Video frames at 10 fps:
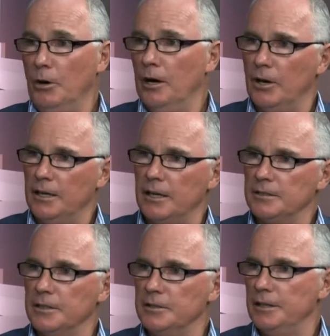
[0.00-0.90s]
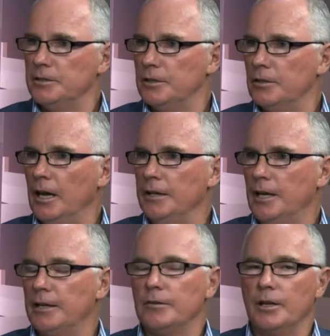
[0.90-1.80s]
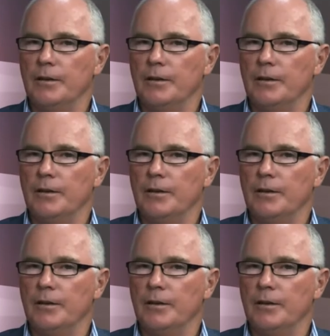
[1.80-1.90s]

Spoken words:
my mind, doesn't exist. And yet,